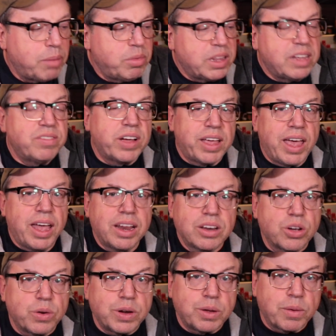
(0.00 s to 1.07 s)
believe I can
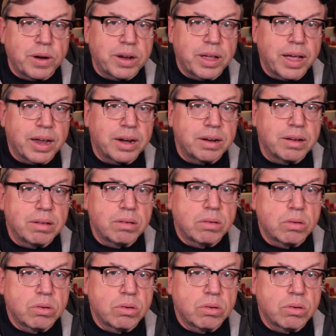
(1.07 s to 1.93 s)
go anywhere in Canada.